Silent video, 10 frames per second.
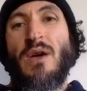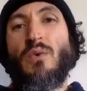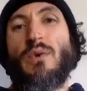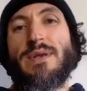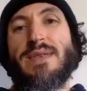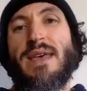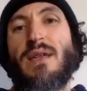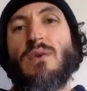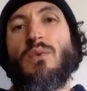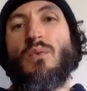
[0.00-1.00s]
was that
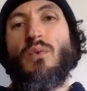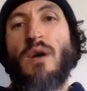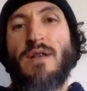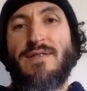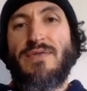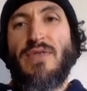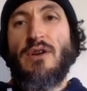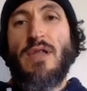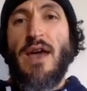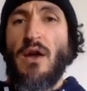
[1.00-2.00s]
once they're
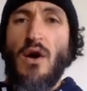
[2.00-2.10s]
like,